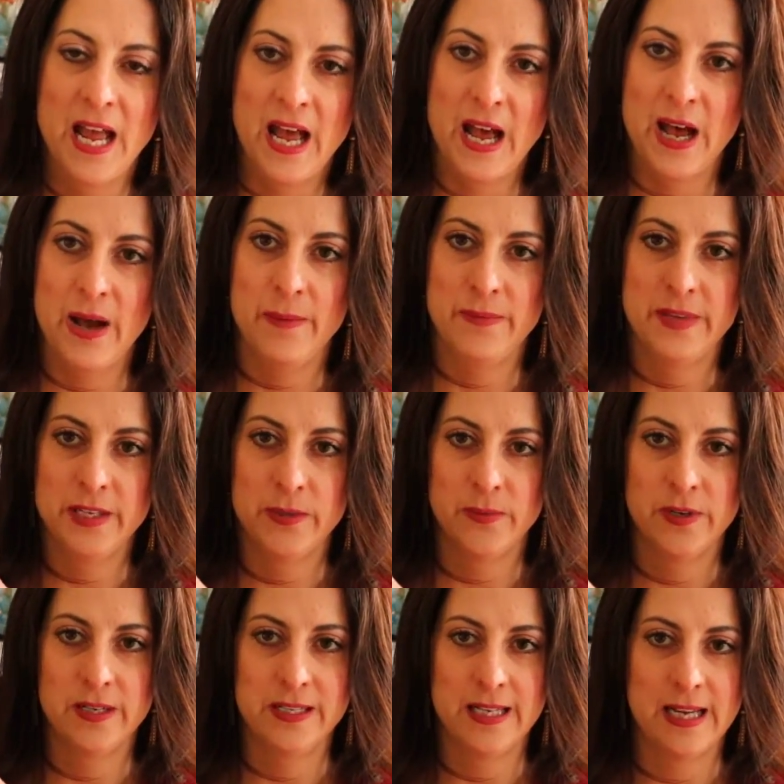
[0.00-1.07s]
Um, this
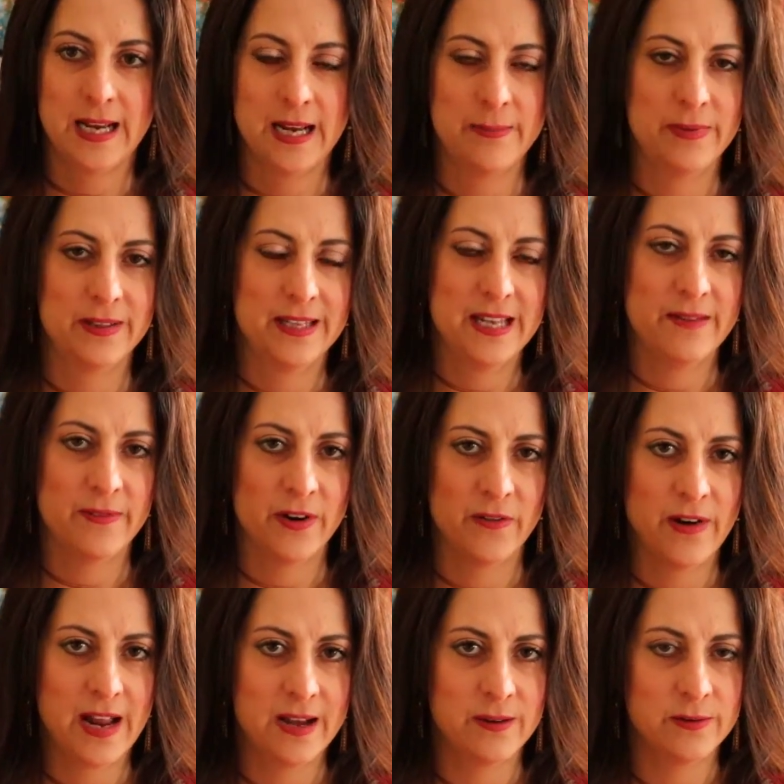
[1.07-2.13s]
was, I believe,
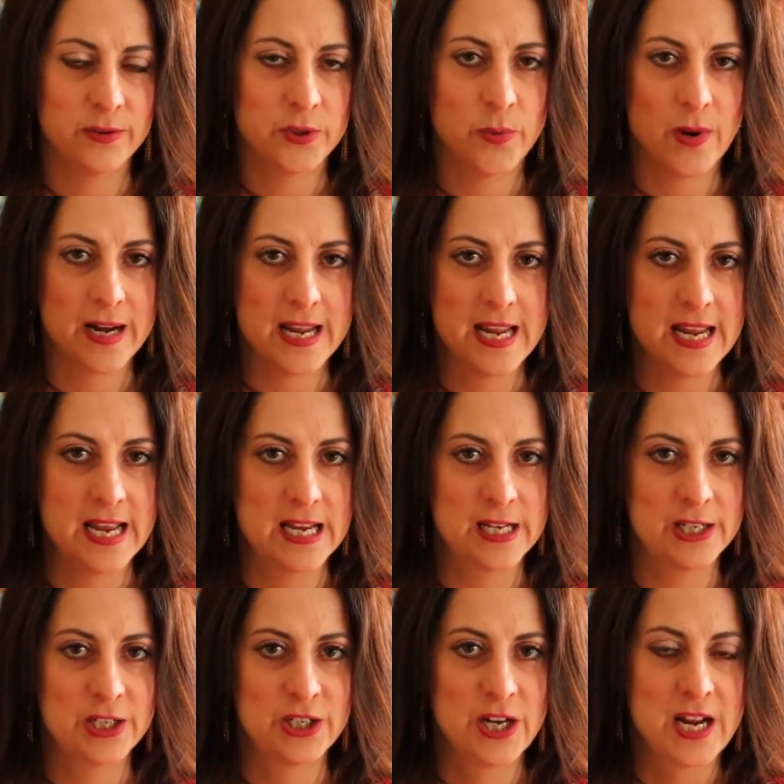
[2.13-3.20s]
around
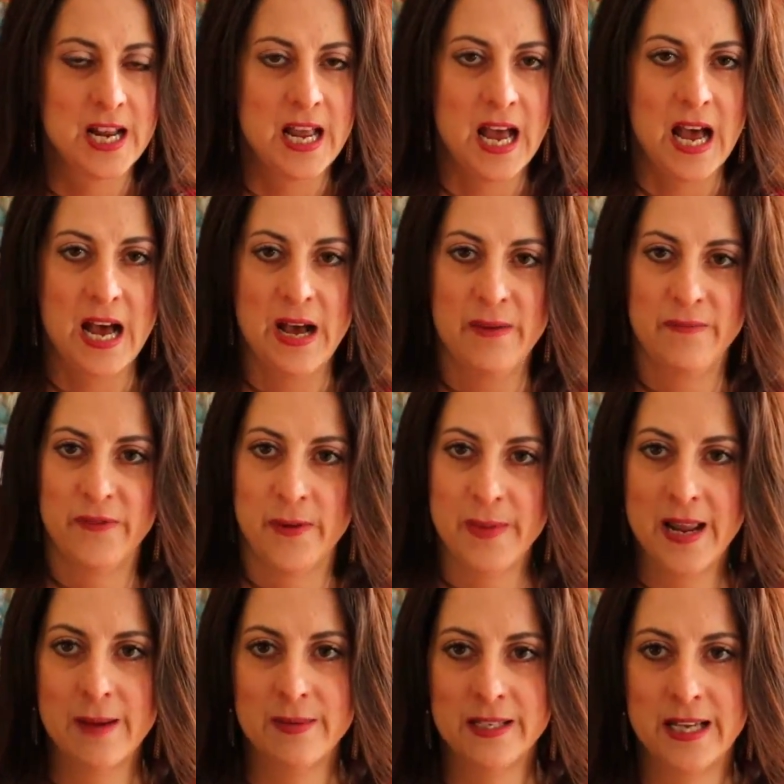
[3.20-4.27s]
20-ish um, from
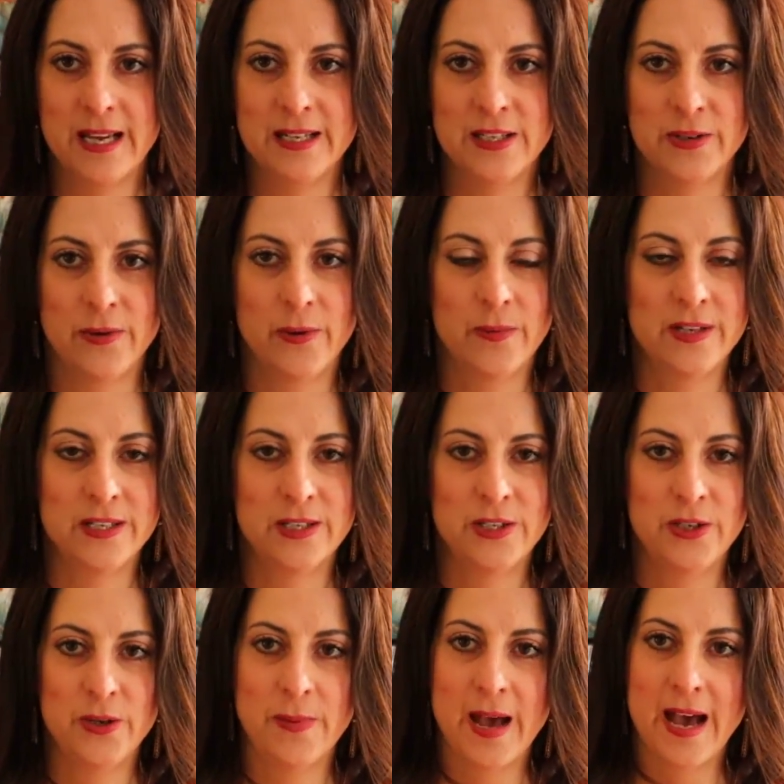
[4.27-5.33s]
Amazon, so it wasn't
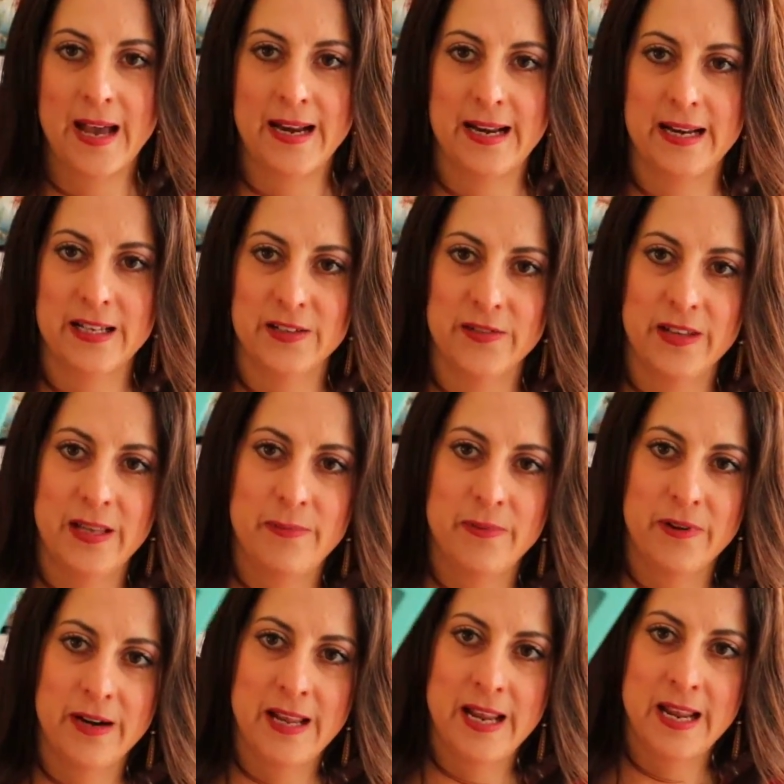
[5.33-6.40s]
too bad, and it's really
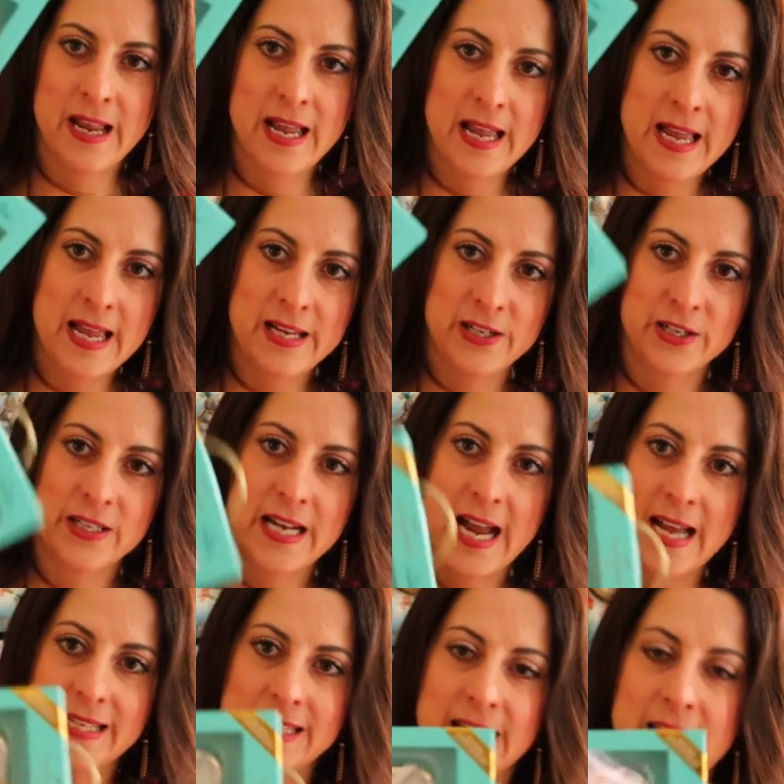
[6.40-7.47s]
pretty. It just has